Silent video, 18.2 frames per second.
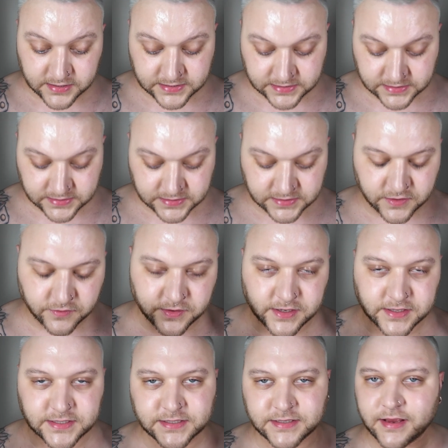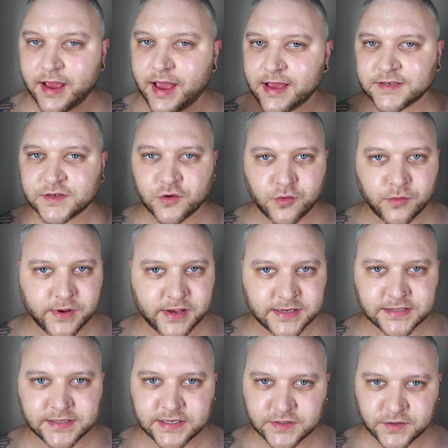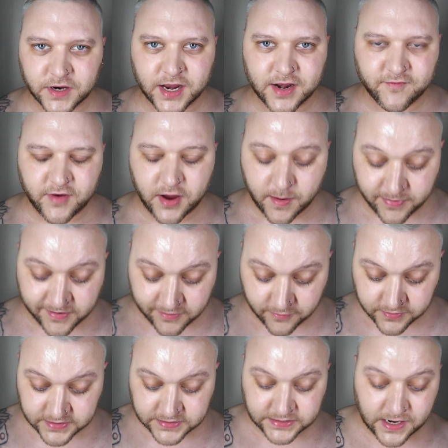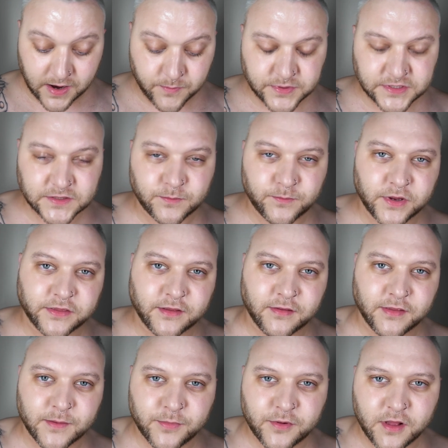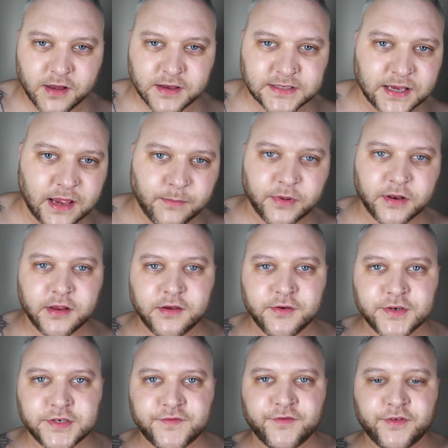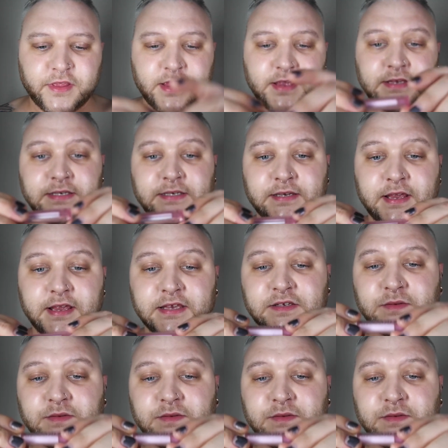So these, as always, these are kind of optional steps, but the lip gloss I'm going to use for this is